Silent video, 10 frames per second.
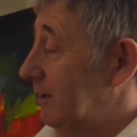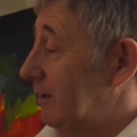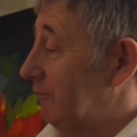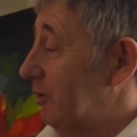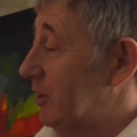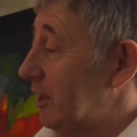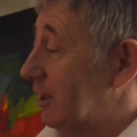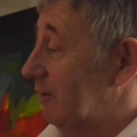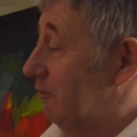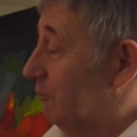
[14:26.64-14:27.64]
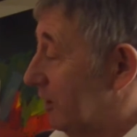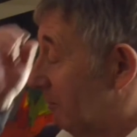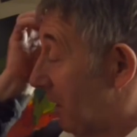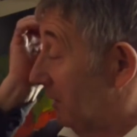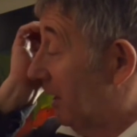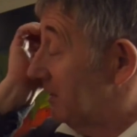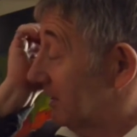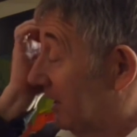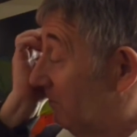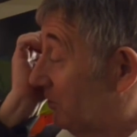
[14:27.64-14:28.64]
If you think of one of my
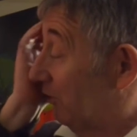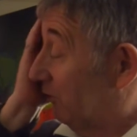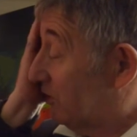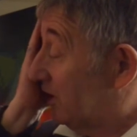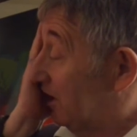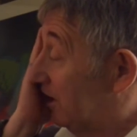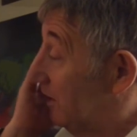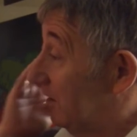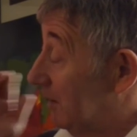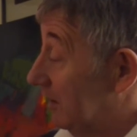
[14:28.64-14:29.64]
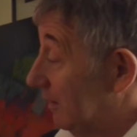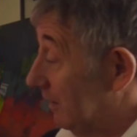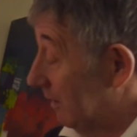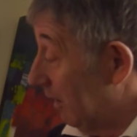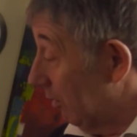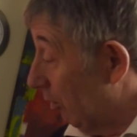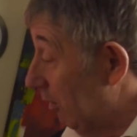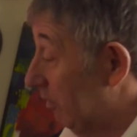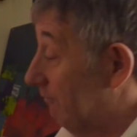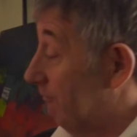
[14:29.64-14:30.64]
landscapes, you'll see that a lot
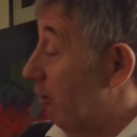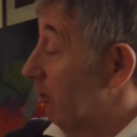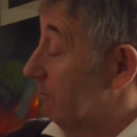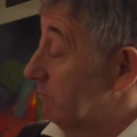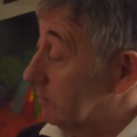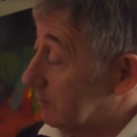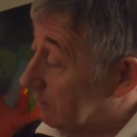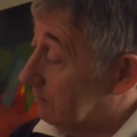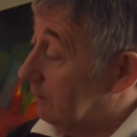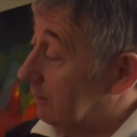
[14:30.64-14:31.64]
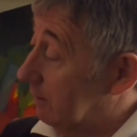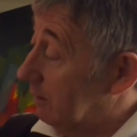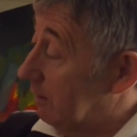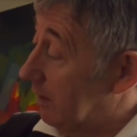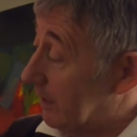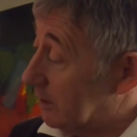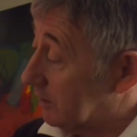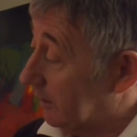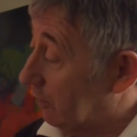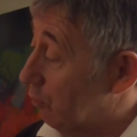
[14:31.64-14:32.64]
of the forms
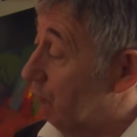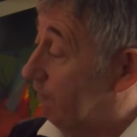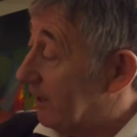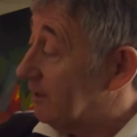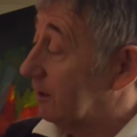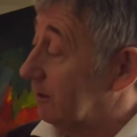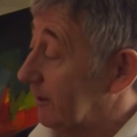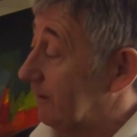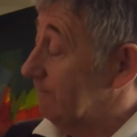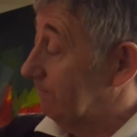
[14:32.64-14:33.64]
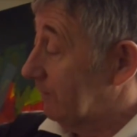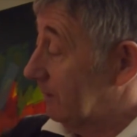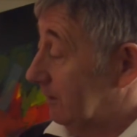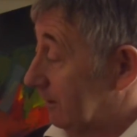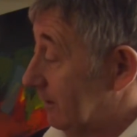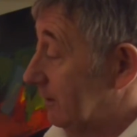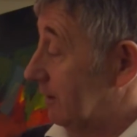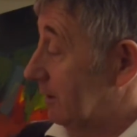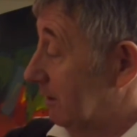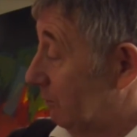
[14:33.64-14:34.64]
initially go vertically. The